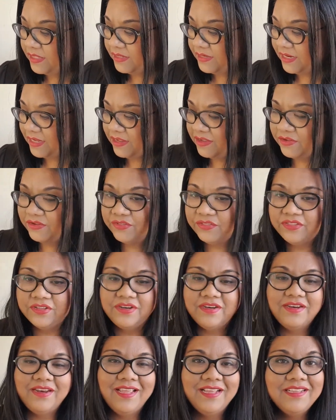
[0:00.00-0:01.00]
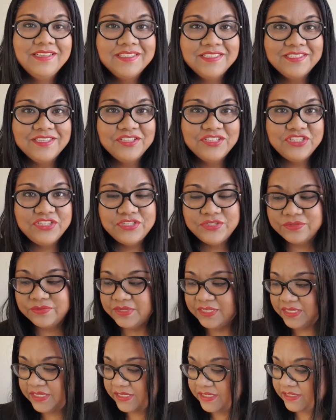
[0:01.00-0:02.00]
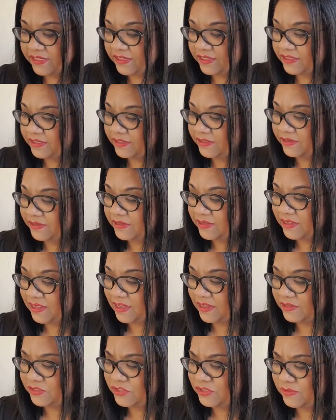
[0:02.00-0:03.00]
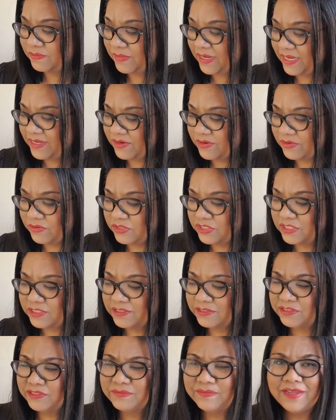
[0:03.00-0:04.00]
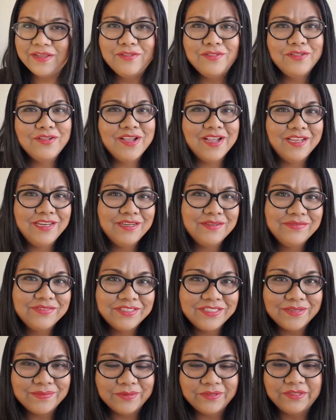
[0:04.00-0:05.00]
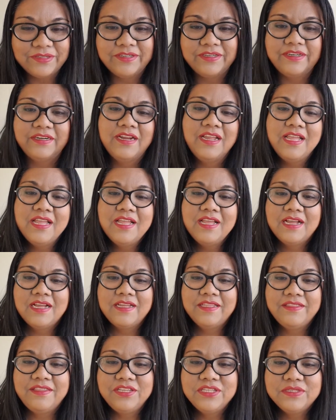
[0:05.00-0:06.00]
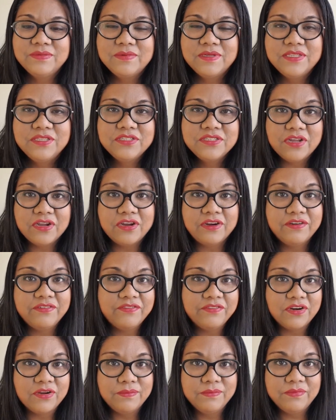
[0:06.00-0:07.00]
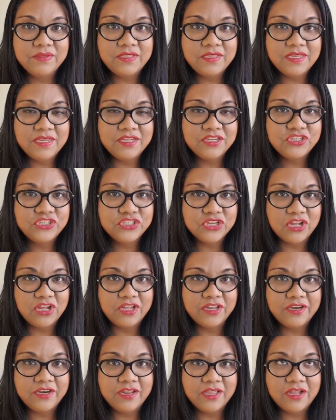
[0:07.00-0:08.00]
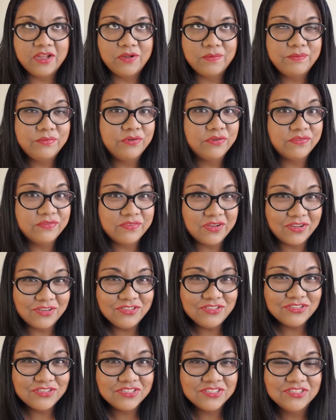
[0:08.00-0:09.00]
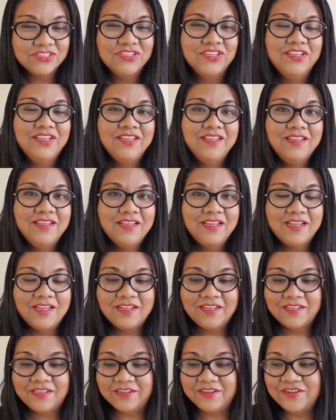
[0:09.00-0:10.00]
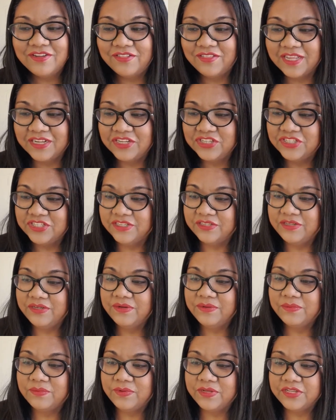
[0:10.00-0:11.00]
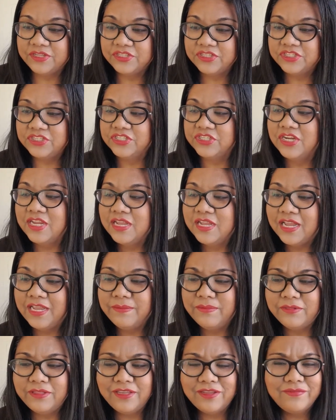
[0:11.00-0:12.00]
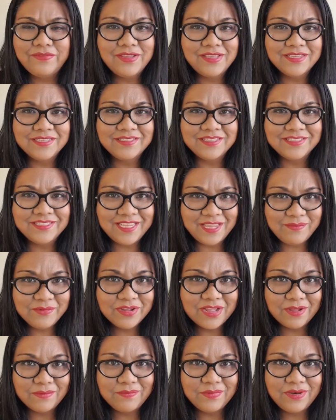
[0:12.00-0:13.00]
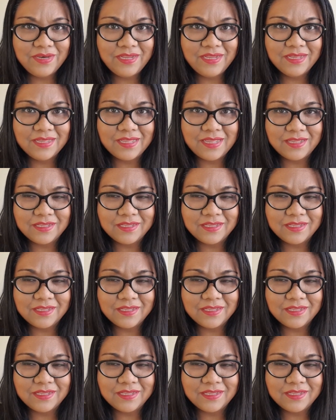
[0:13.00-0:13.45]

Now the next two here uh, to my nose smell kind of similar. Uh, these ones are from the Jeanne en Provence uh, collection, which I believe is the same company